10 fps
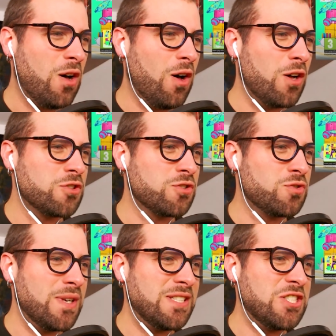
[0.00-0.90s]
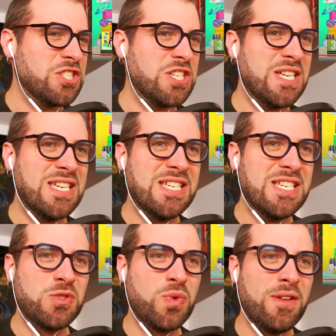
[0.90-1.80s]

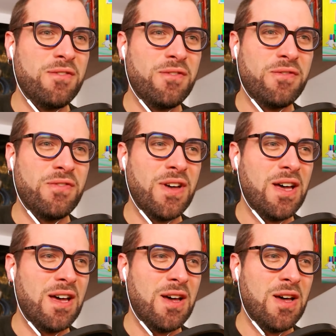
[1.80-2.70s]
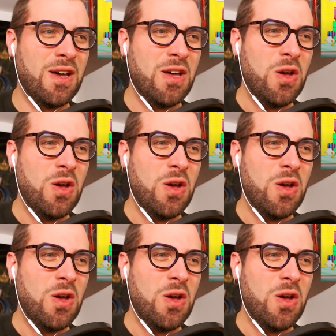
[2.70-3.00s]
ostriches, with the